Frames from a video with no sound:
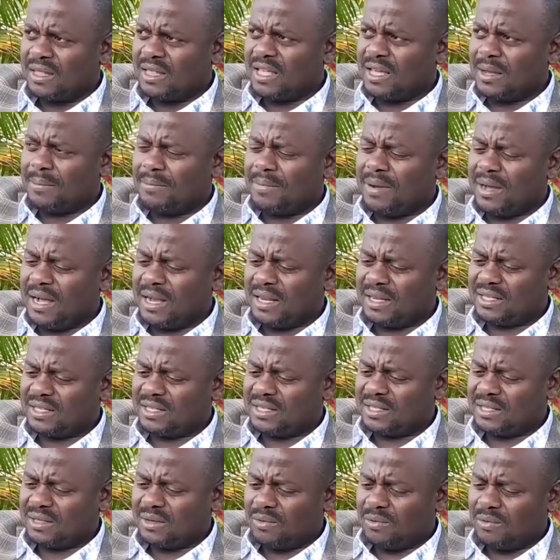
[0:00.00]
There are
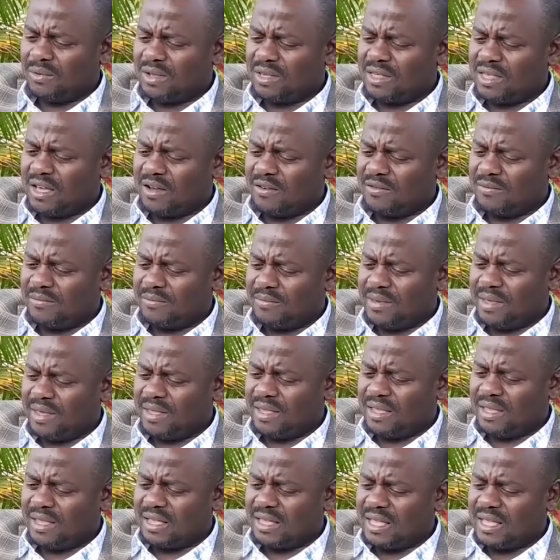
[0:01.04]
banks which have been